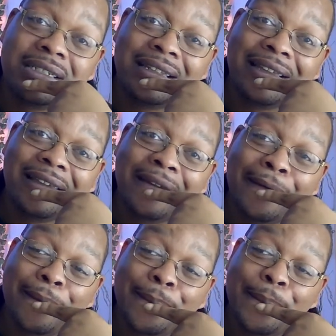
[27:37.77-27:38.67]
Like,
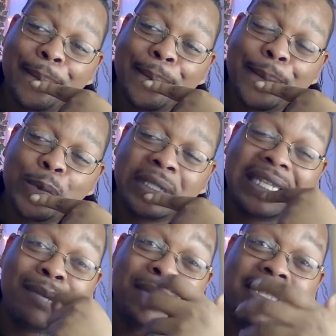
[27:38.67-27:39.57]
would they
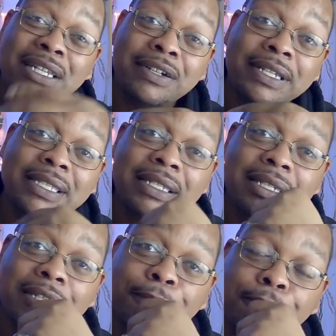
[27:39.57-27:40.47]
take me
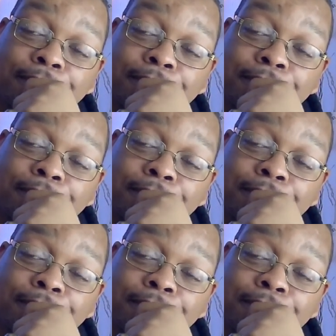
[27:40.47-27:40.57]
seriously?